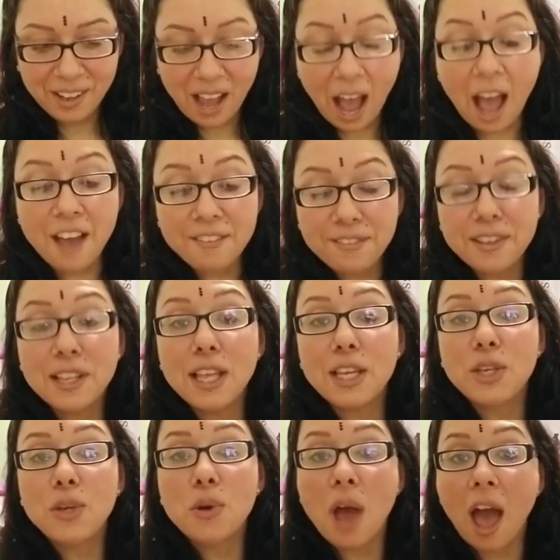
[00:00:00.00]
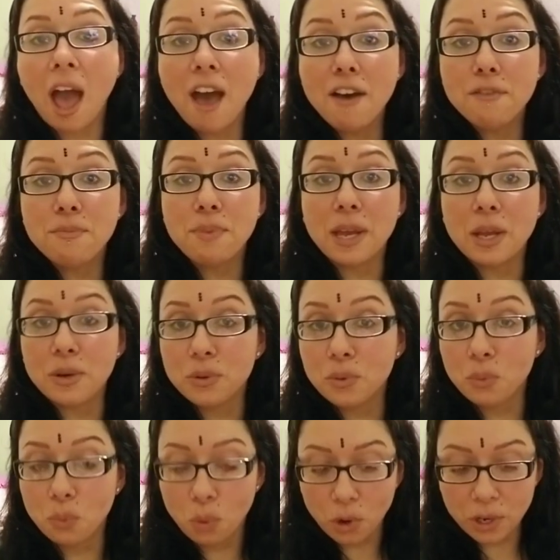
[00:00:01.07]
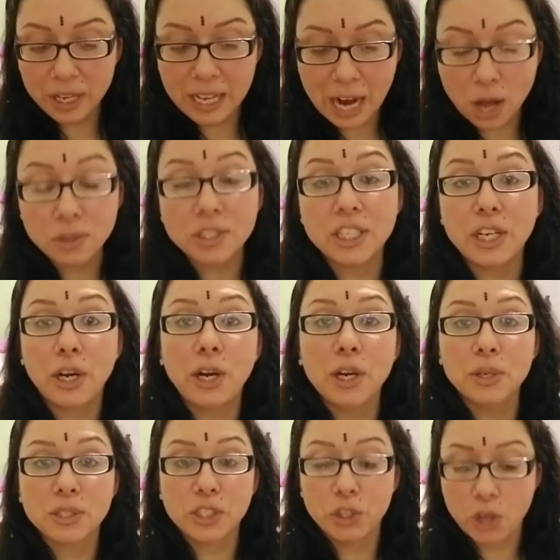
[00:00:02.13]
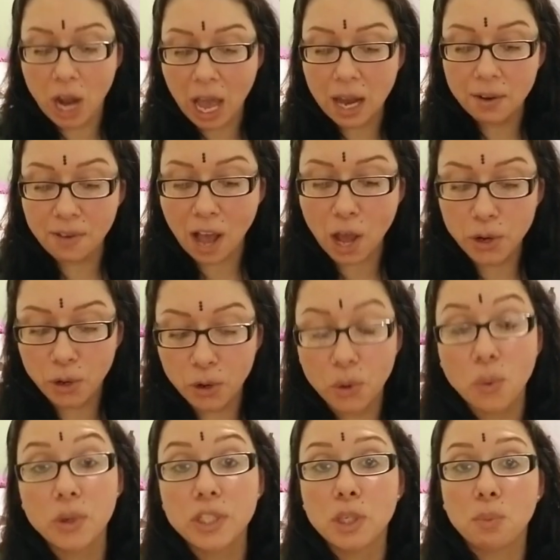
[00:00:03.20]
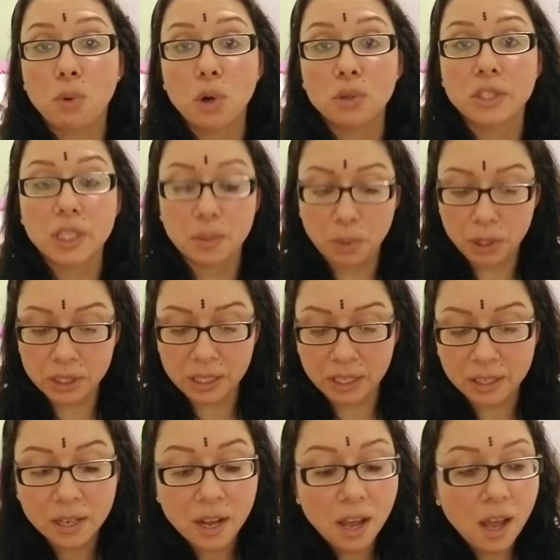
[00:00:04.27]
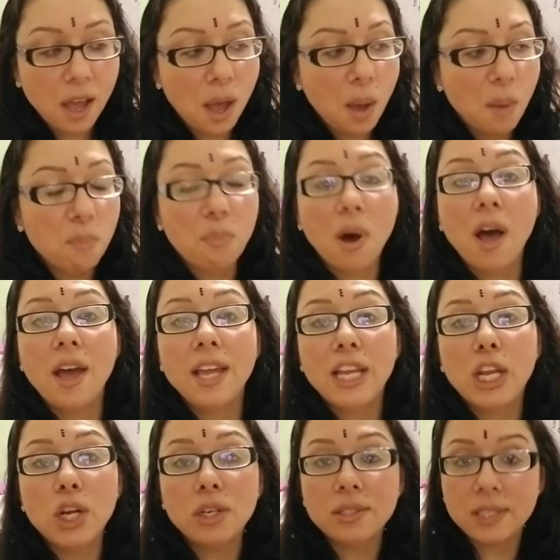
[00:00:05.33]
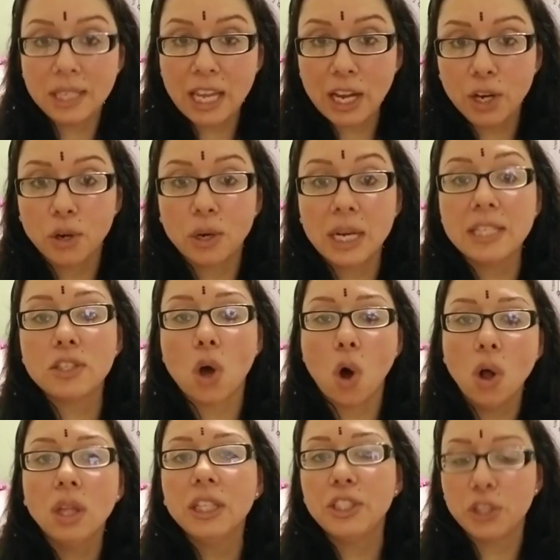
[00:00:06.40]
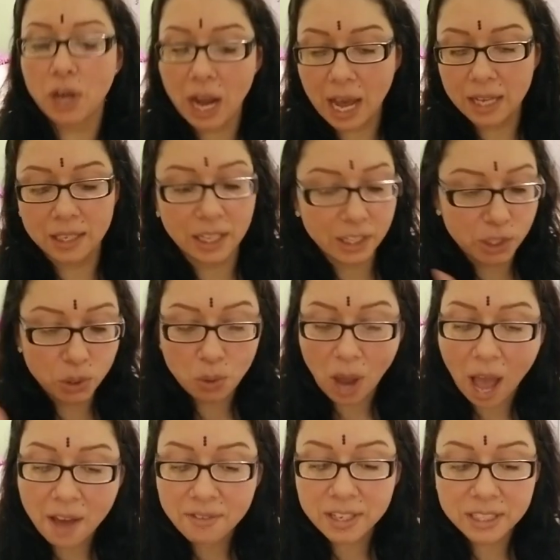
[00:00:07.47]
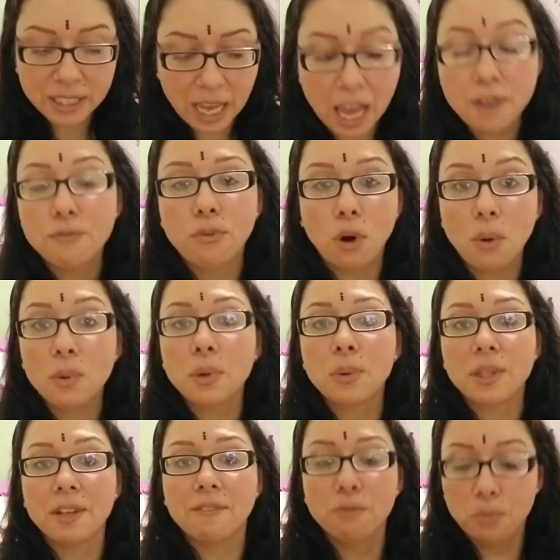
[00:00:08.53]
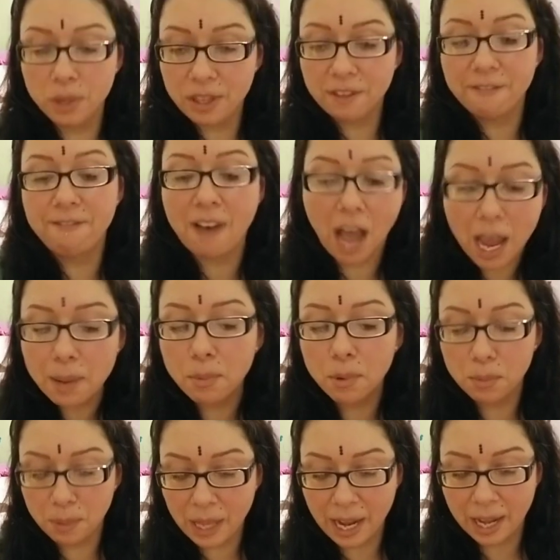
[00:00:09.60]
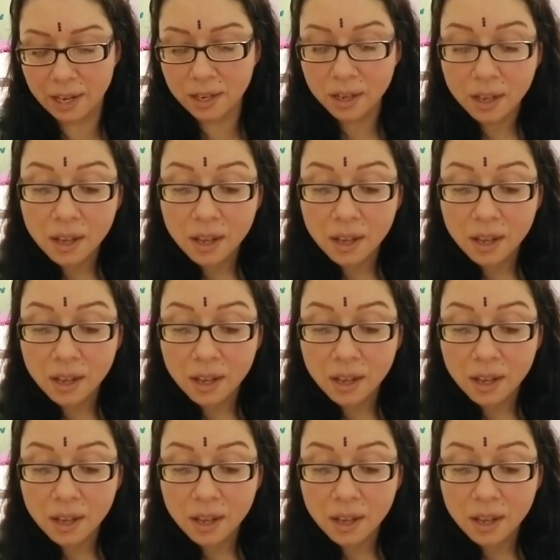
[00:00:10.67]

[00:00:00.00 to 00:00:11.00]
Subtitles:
I feel like you have been working out scenarios in your head of how you're going to approach this person. But here's the kicker. It's all in your head. Like, you haven't came forward with a viable plan.